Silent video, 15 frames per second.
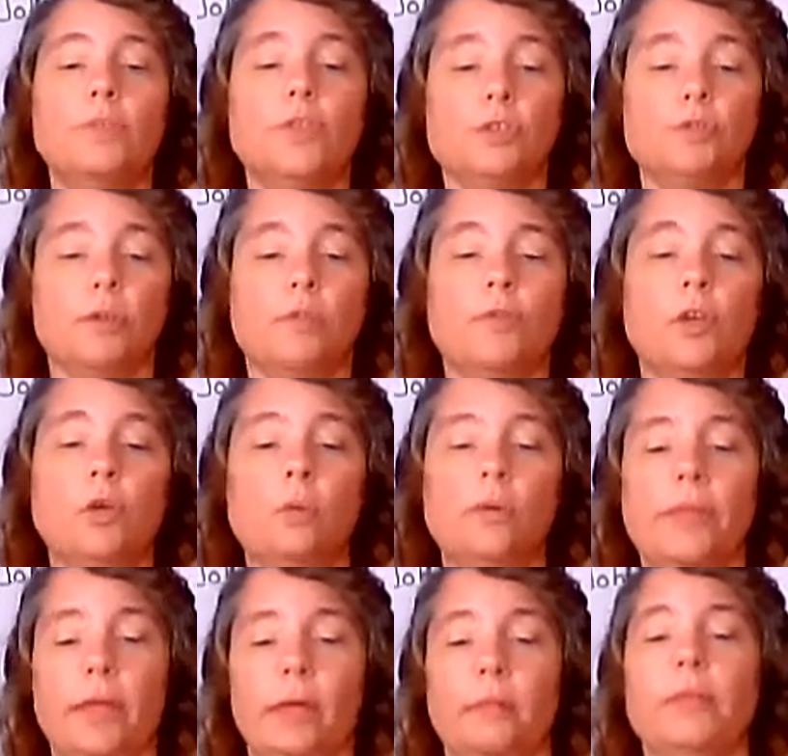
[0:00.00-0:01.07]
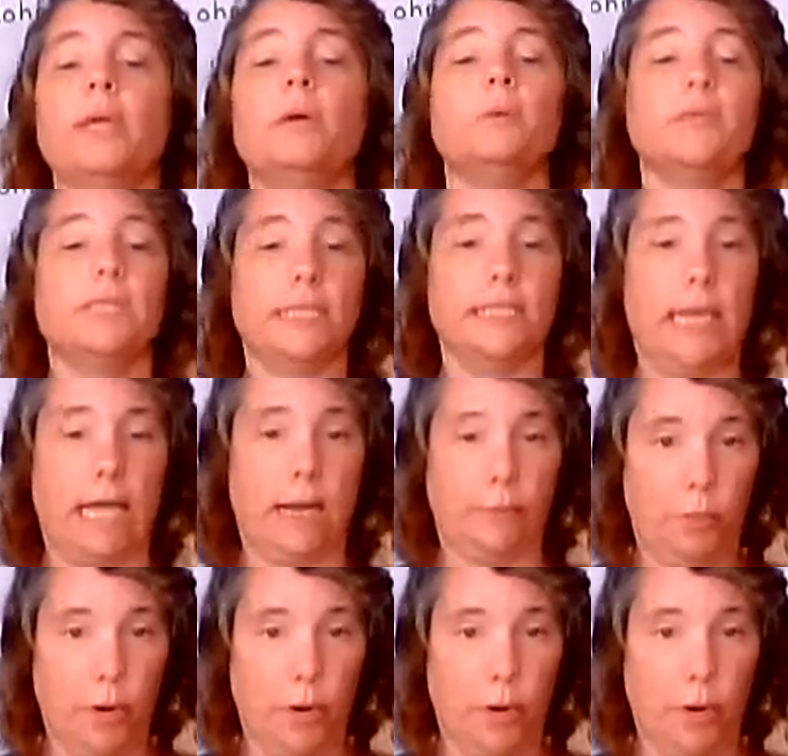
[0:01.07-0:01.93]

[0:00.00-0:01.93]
To review with him, he was the second